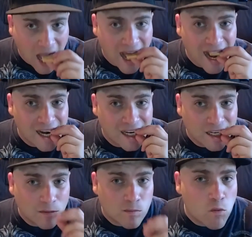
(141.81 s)

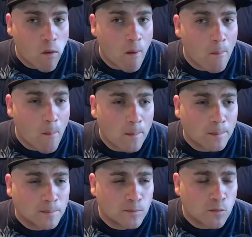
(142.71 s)

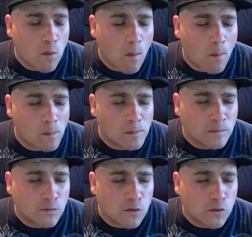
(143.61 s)
[no speech]